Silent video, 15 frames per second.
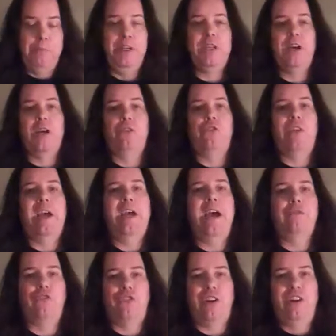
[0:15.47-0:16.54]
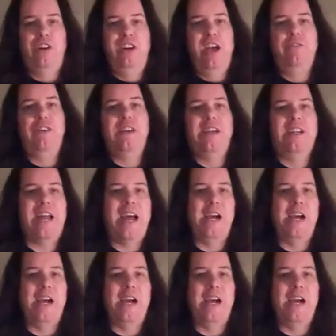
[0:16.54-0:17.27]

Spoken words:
because they have significant